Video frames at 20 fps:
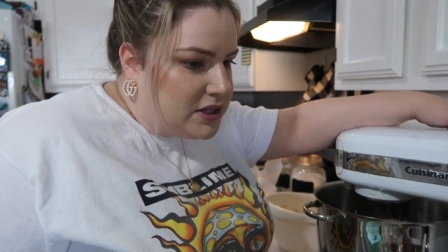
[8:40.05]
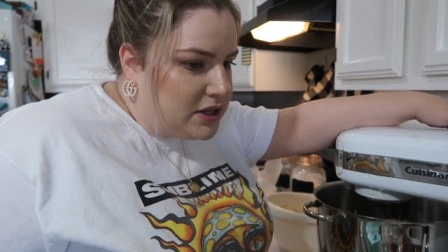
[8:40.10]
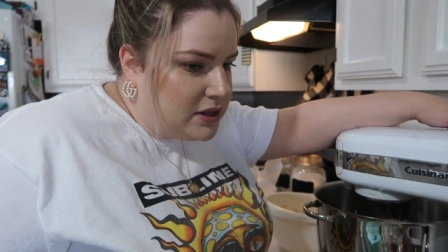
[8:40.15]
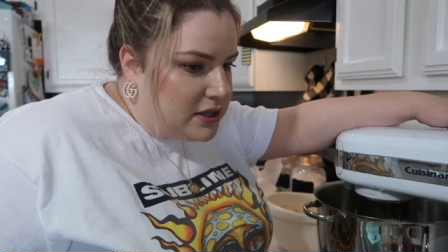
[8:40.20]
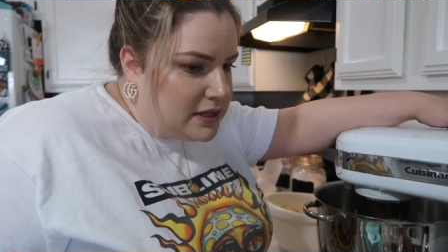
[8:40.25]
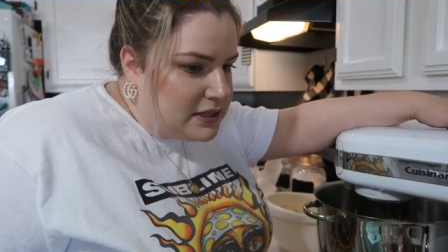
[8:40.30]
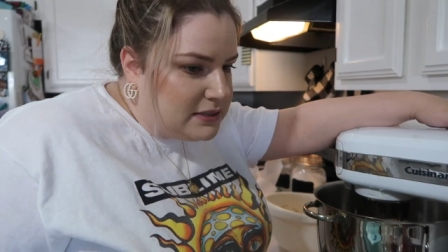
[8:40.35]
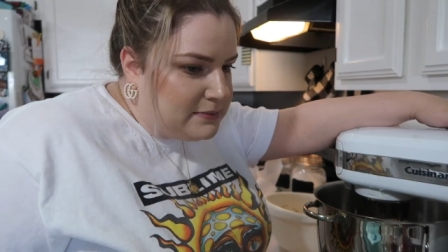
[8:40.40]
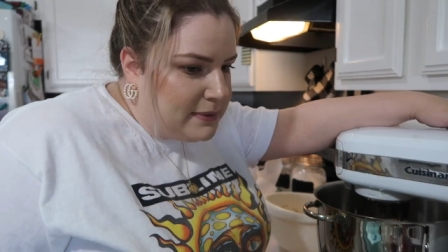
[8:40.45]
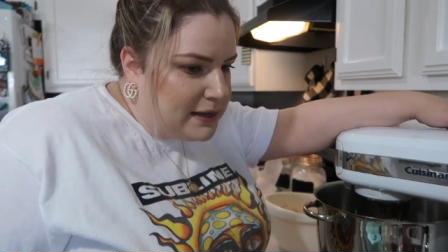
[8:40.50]
So
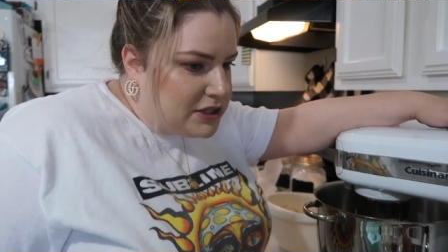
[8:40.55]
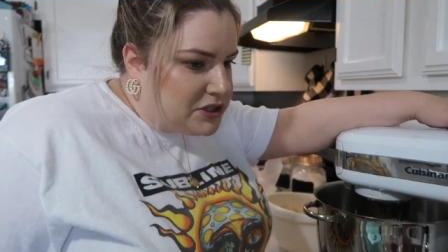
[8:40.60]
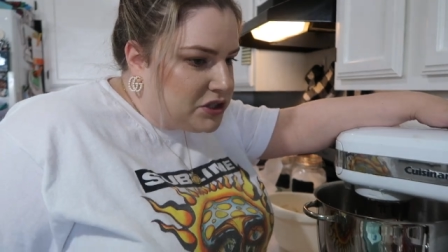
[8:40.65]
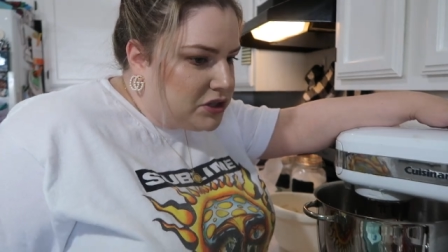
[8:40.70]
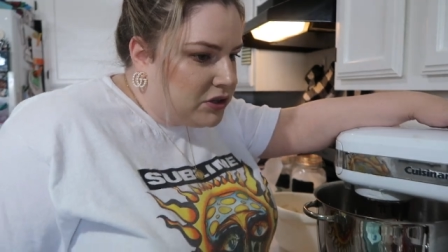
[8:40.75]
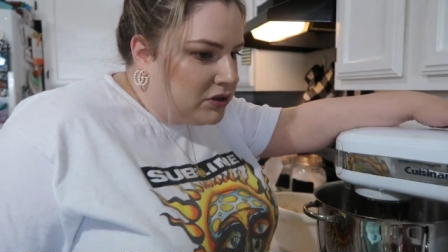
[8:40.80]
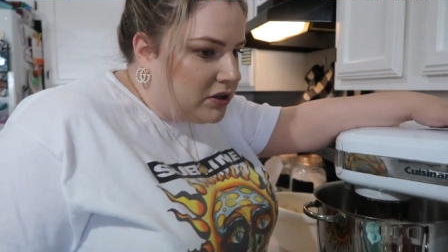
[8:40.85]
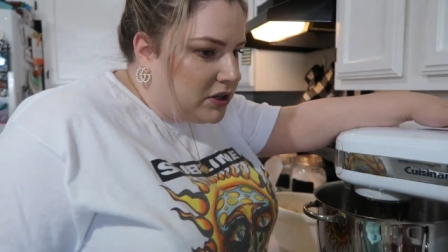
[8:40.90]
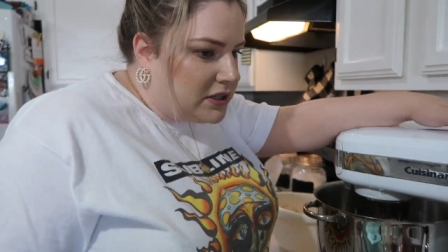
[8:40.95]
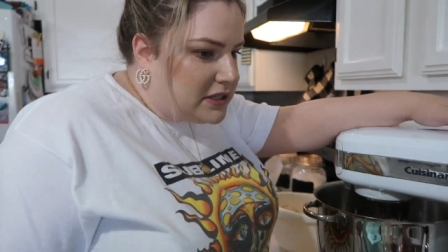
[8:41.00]
this
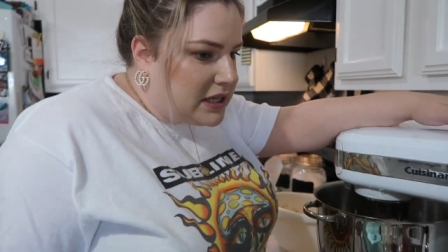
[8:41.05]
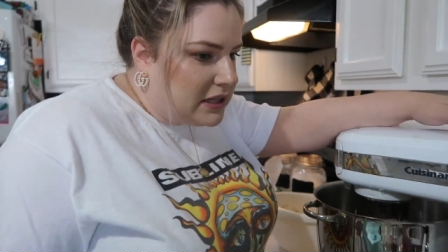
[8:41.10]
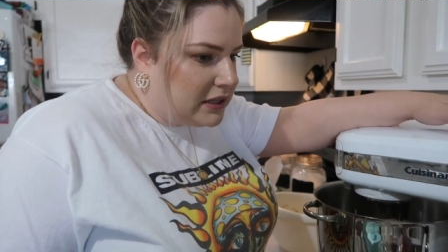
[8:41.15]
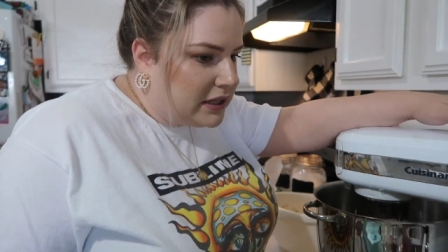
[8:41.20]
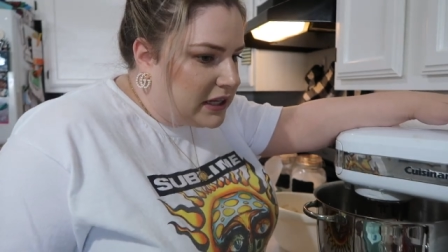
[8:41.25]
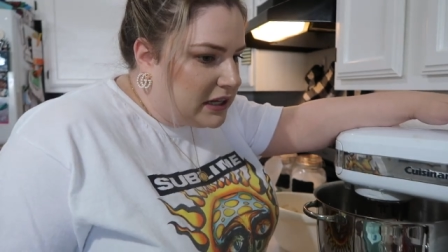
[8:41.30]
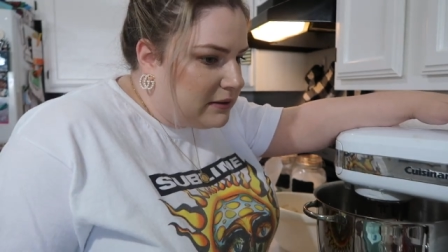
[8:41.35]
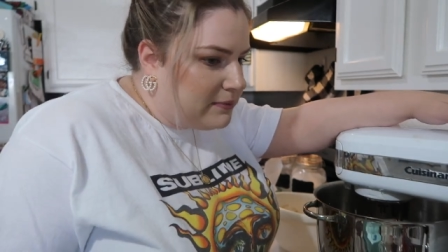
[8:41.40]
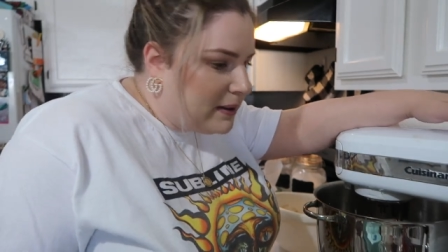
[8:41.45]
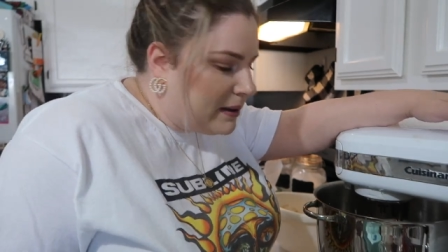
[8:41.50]
mixture looks a
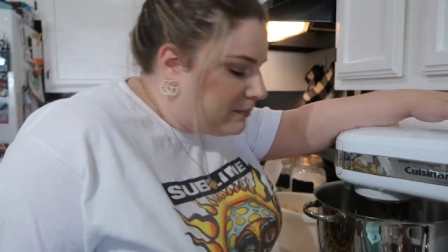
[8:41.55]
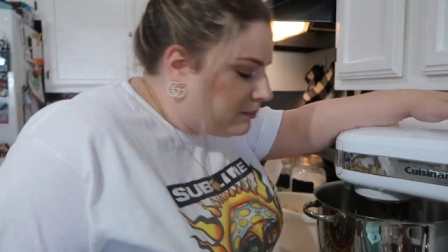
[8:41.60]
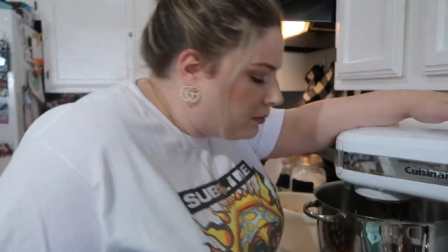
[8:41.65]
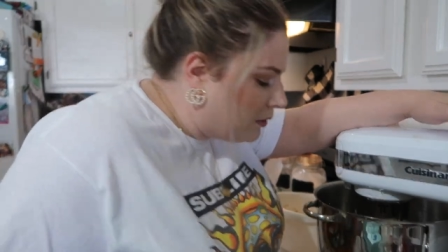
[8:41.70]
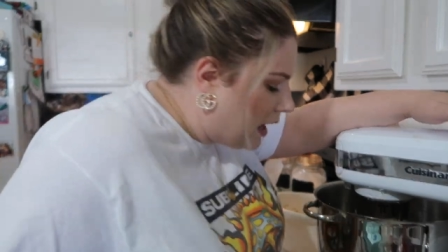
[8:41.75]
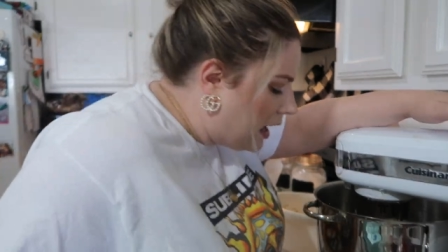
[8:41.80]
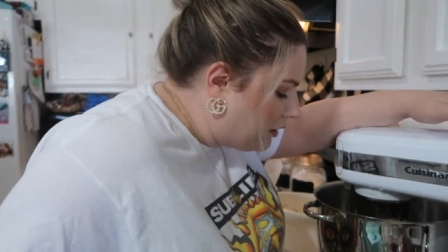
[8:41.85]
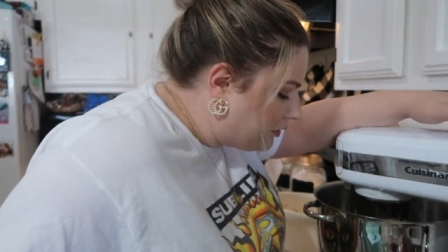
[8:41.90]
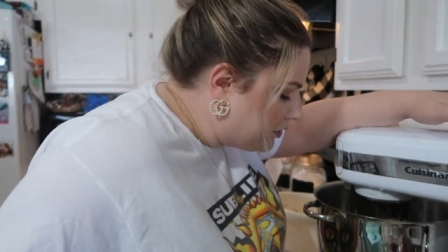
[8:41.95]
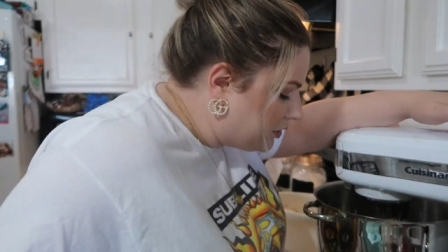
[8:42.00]
little bit
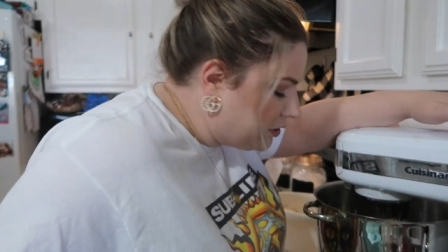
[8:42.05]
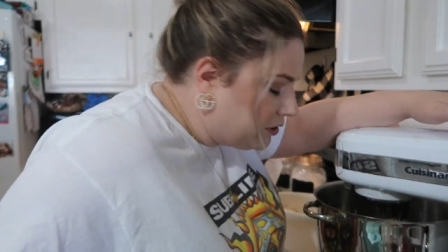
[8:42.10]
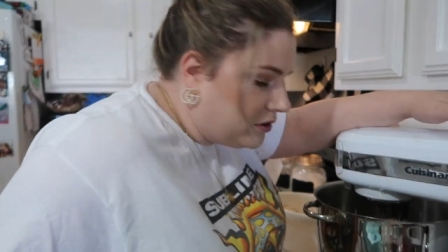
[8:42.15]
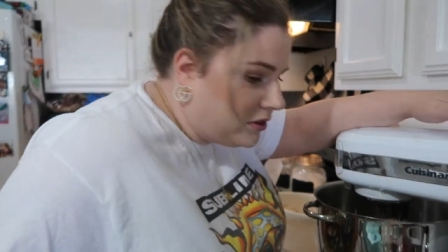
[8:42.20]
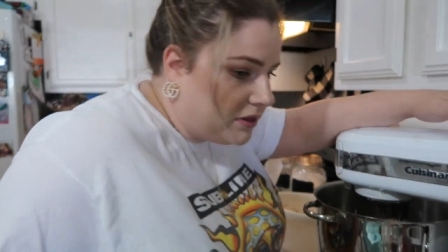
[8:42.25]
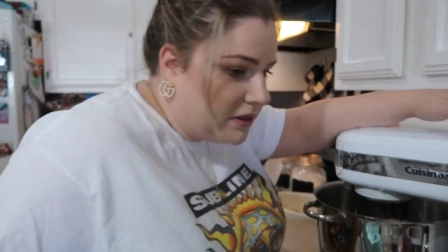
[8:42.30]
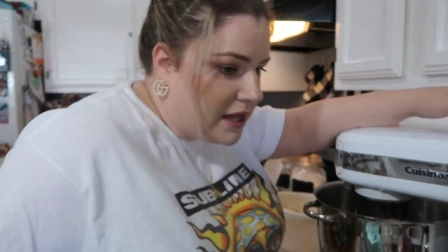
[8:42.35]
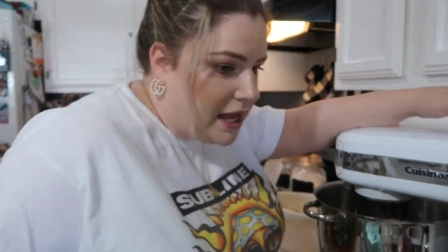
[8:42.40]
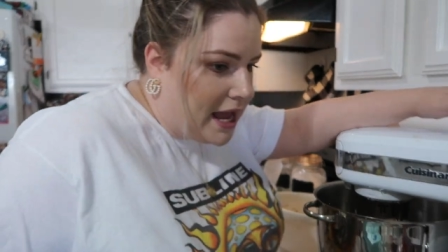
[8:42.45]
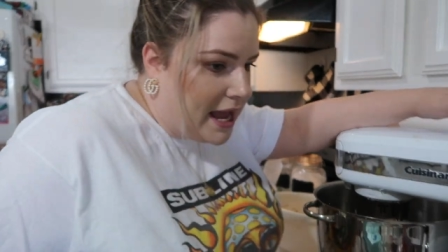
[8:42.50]
browner
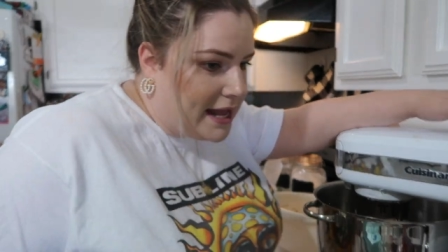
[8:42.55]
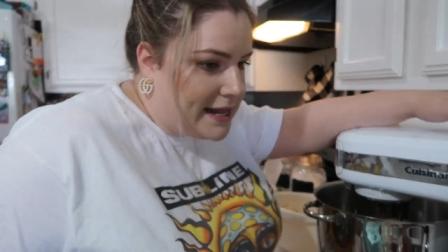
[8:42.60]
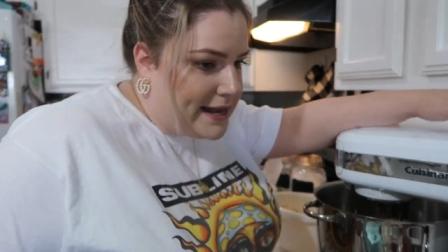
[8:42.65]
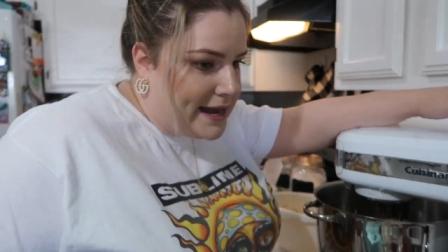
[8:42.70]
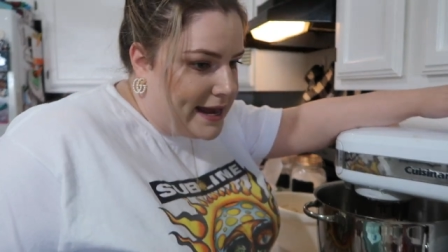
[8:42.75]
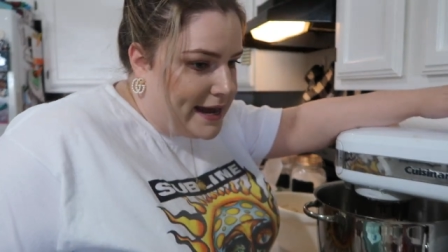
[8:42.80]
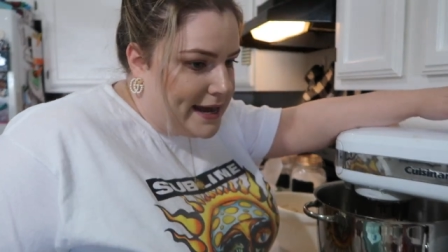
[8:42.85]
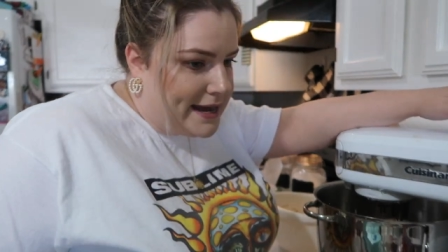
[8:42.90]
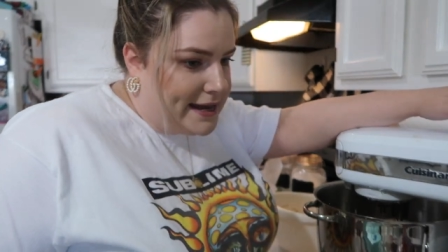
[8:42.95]
than